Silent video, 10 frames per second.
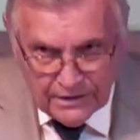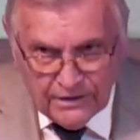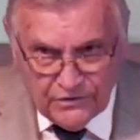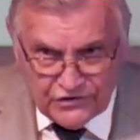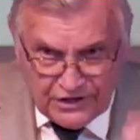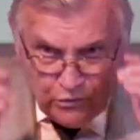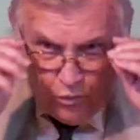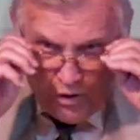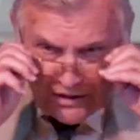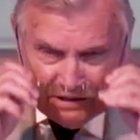You see,
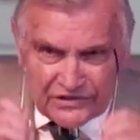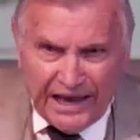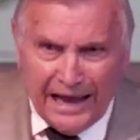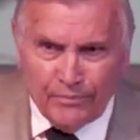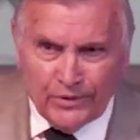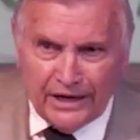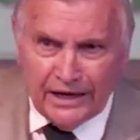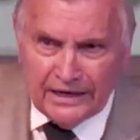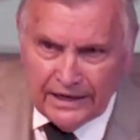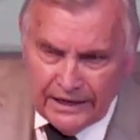what is
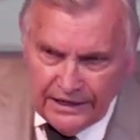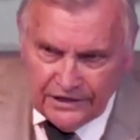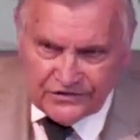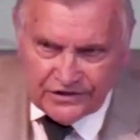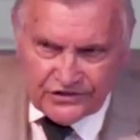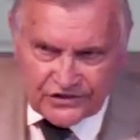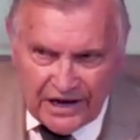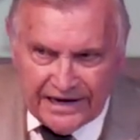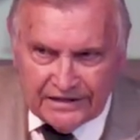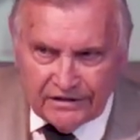happening is the
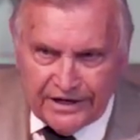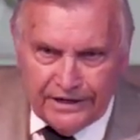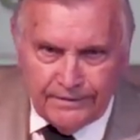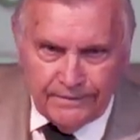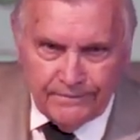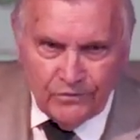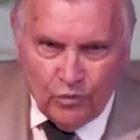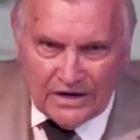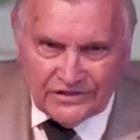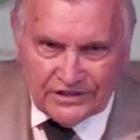cycling,
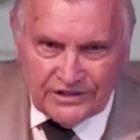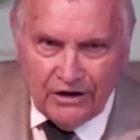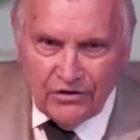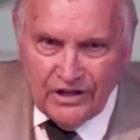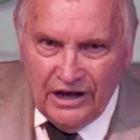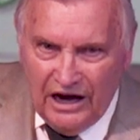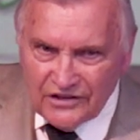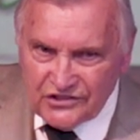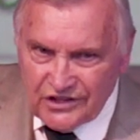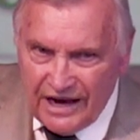watch this now, a
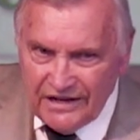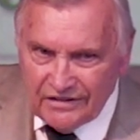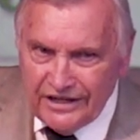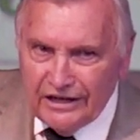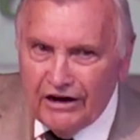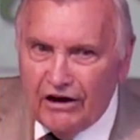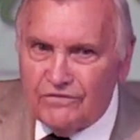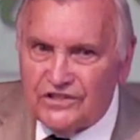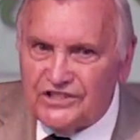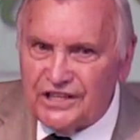cycling of
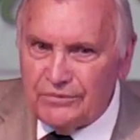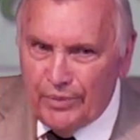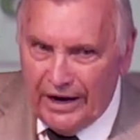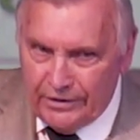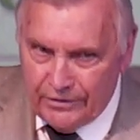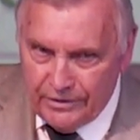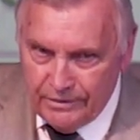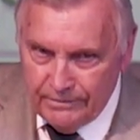a sin pattern.